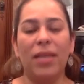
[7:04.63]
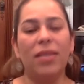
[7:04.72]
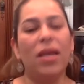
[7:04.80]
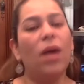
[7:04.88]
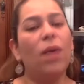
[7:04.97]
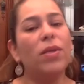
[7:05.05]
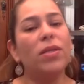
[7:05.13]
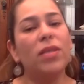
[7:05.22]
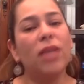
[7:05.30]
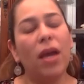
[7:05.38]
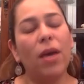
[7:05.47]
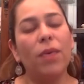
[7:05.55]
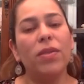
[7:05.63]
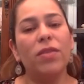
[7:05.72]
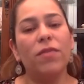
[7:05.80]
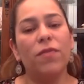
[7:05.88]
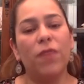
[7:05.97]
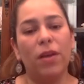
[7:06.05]
I always I always
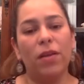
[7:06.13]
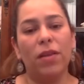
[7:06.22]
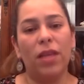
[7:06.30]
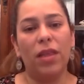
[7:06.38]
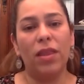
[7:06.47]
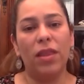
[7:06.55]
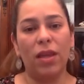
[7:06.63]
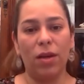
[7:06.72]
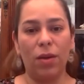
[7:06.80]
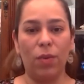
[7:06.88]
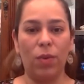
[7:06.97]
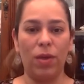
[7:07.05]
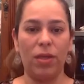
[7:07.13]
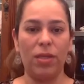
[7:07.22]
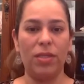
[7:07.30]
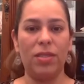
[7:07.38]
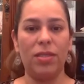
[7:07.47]
felt that there was